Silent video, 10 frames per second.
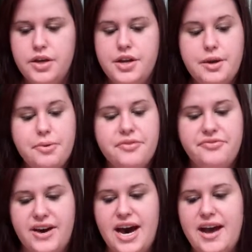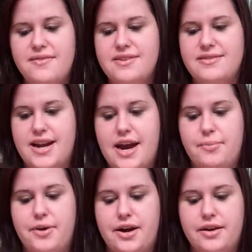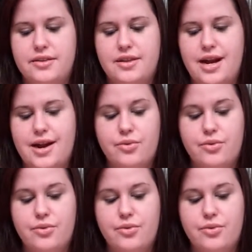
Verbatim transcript: Number five is an eye product that I